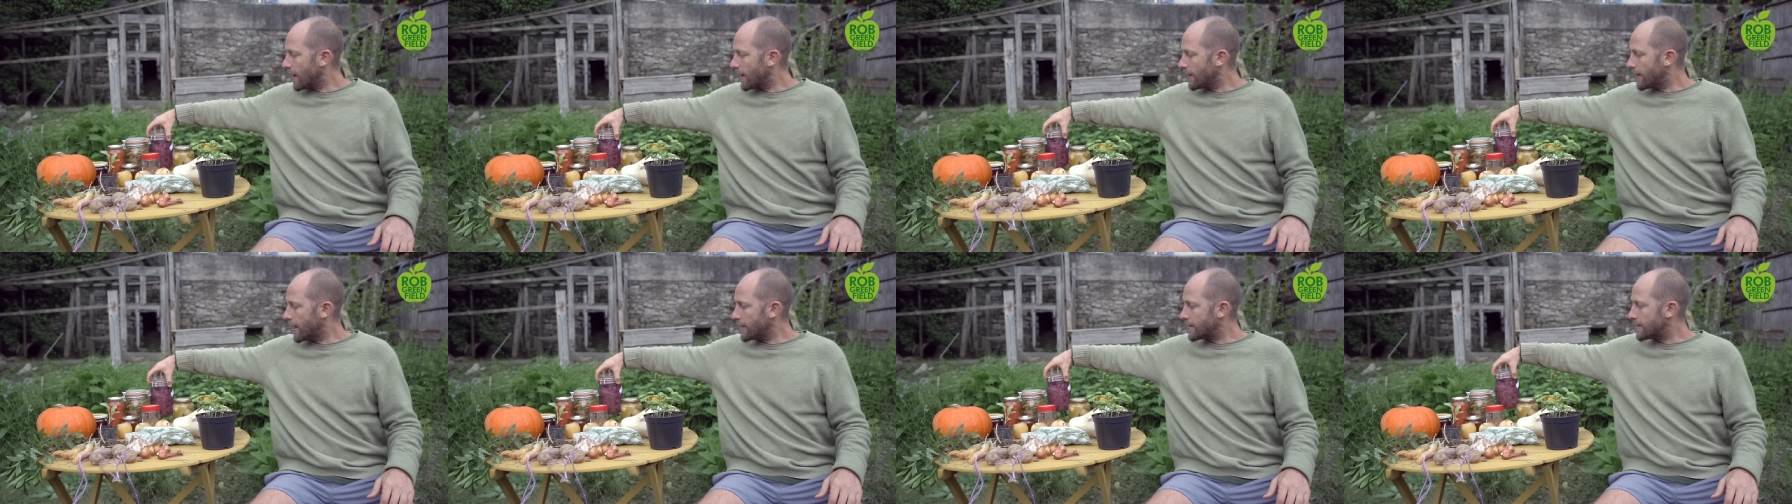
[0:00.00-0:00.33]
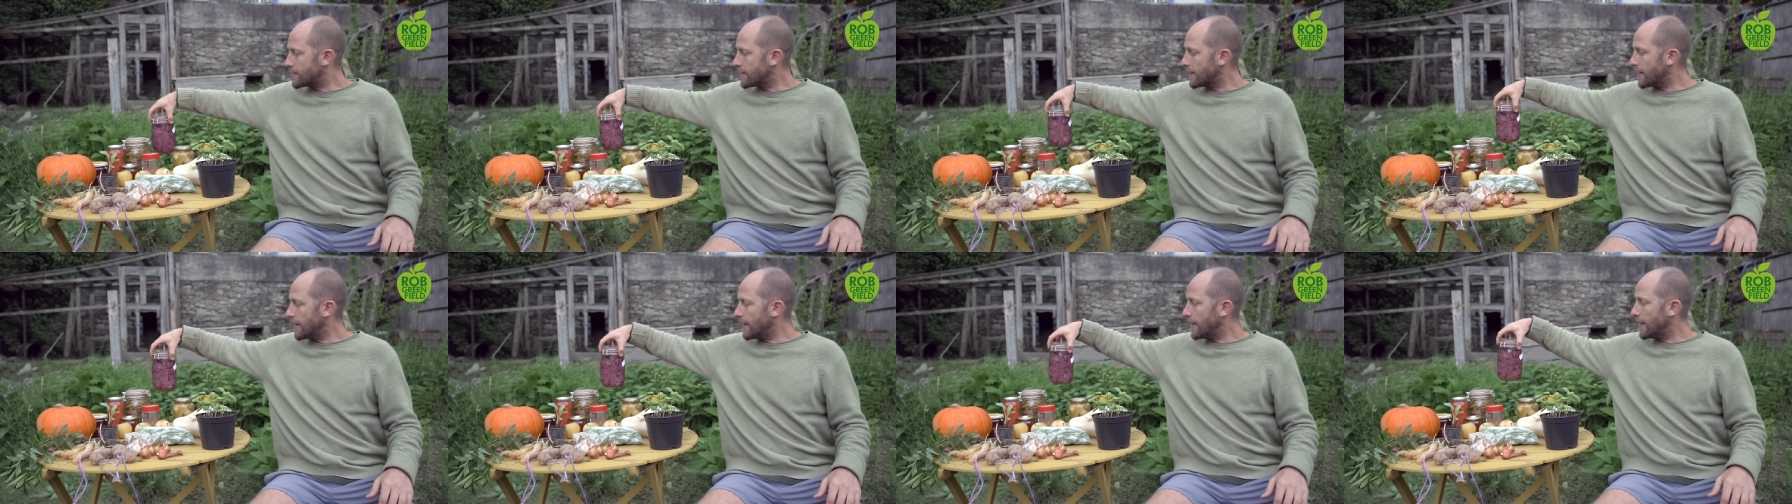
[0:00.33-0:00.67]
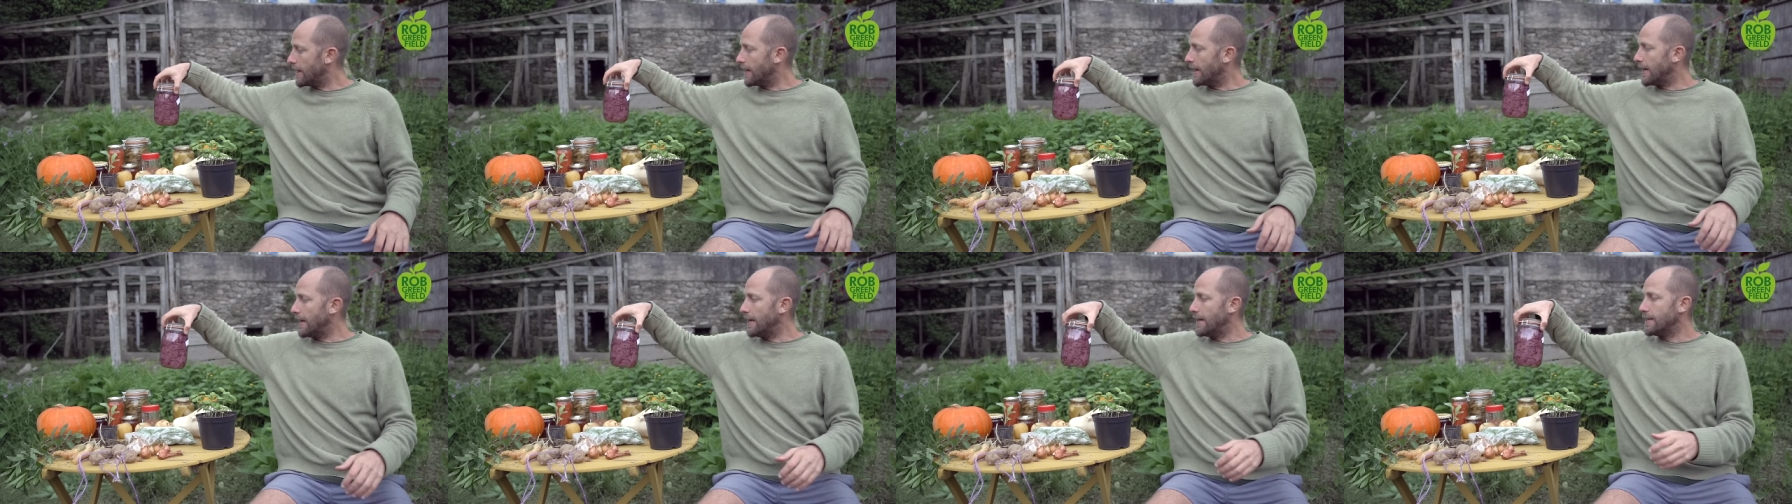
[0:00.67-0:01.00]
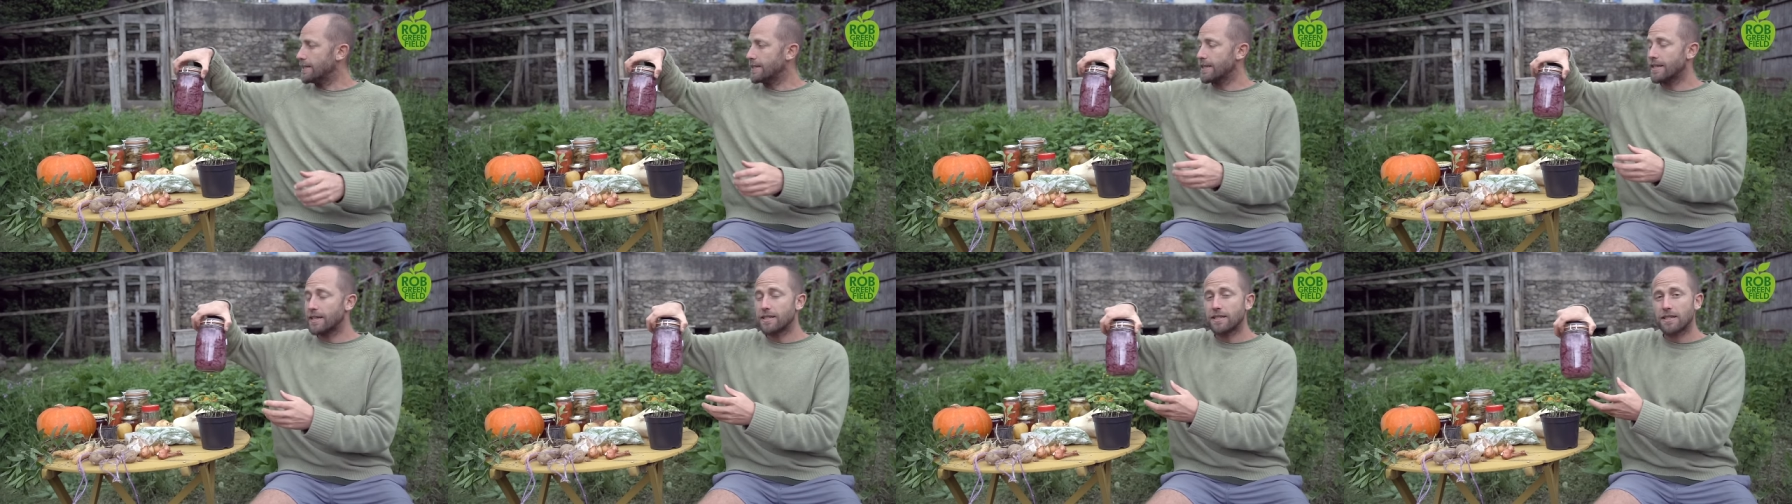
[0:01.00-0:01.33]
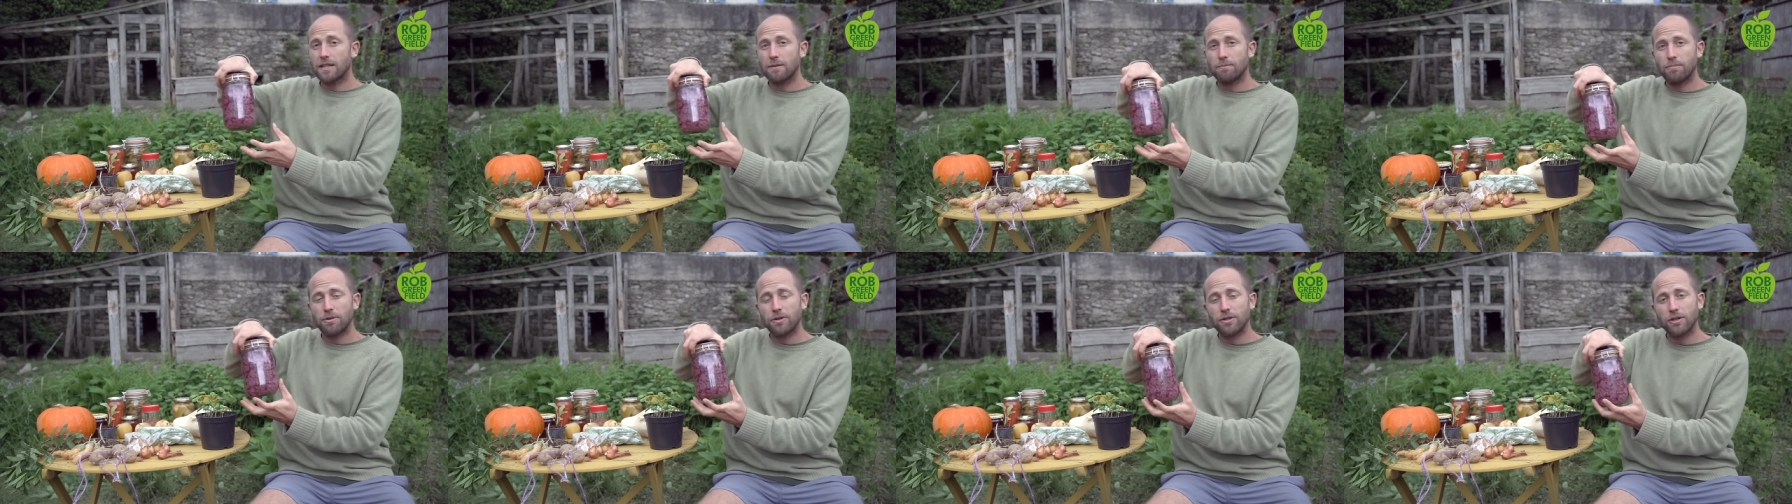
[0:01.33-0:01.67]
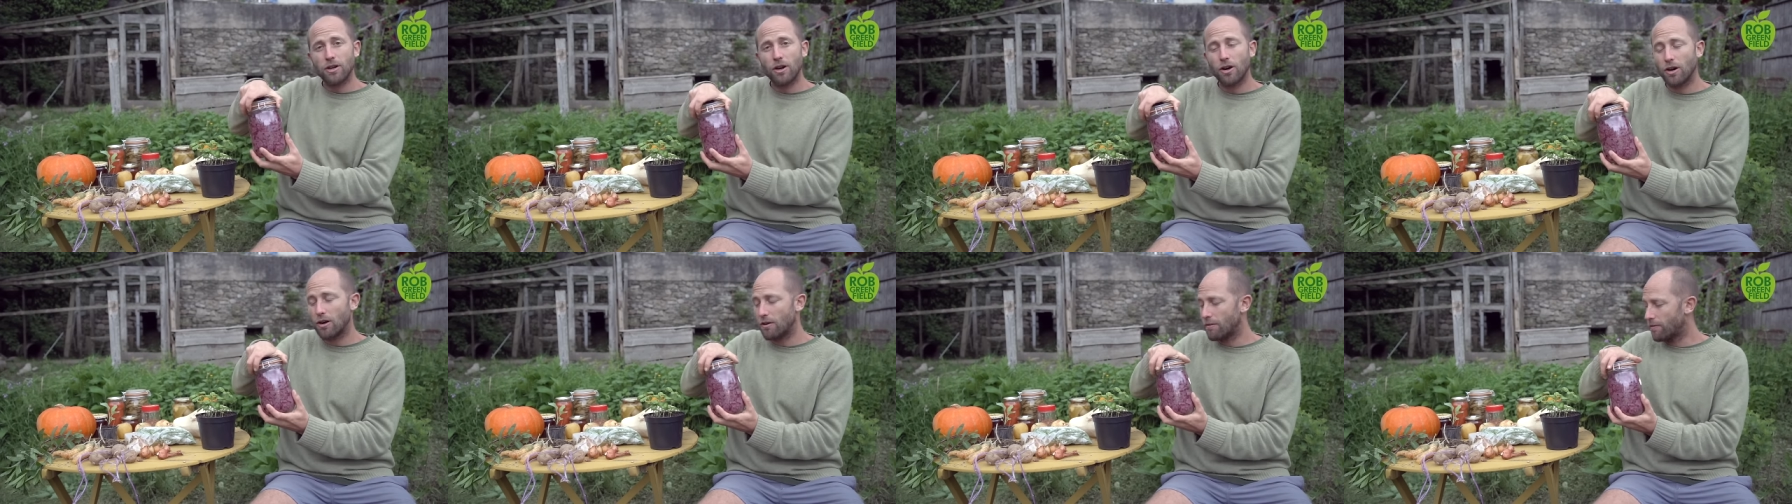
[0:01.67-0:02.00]
that's easiest to
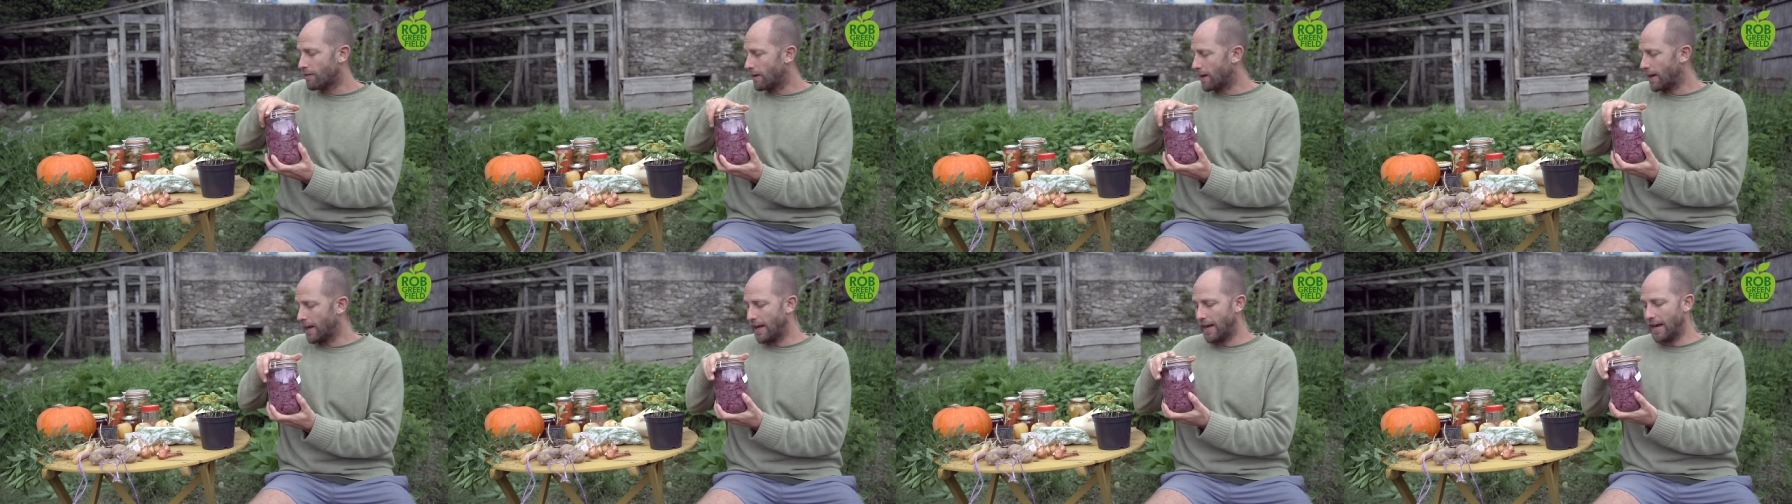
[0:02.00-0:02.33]
preserve